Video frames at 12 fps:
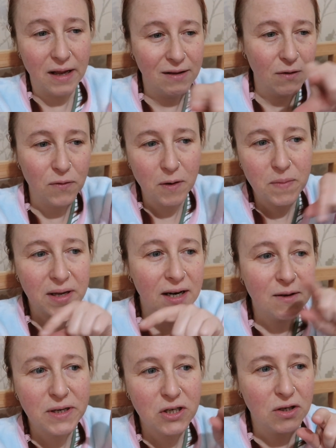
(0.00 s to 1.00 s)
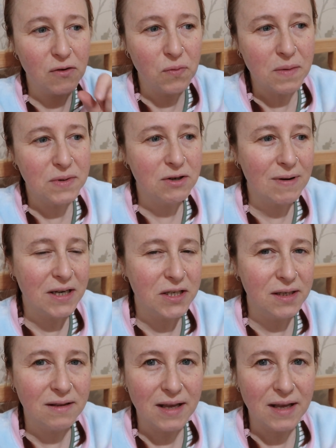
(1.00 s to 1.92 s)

Like the thumbnail image software was crashing.